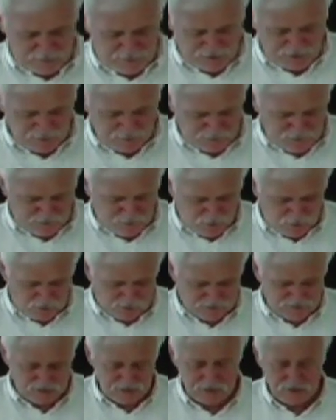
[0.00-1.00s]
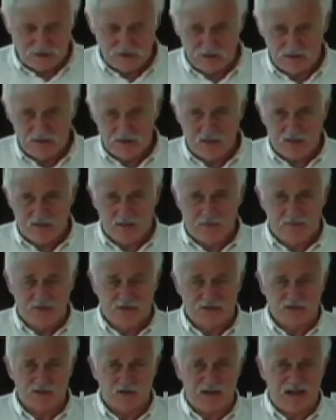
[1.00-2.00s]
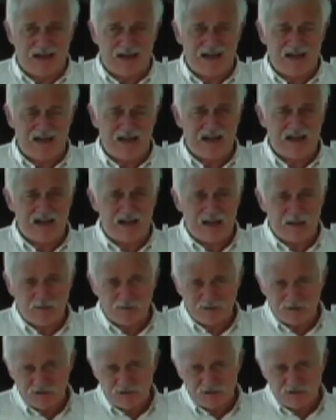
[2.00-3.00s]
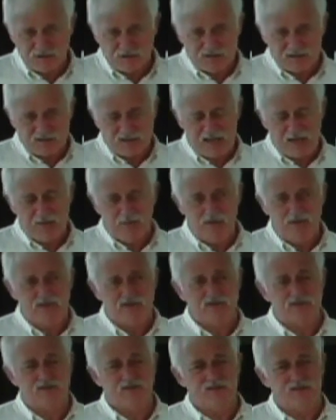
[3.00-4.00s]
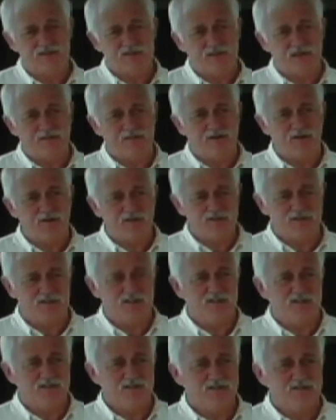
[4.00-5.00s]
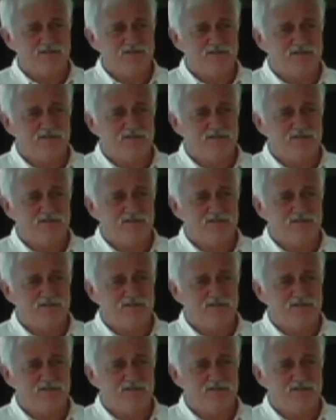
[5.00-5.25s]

to the federal courts. And so how would you establish diversity?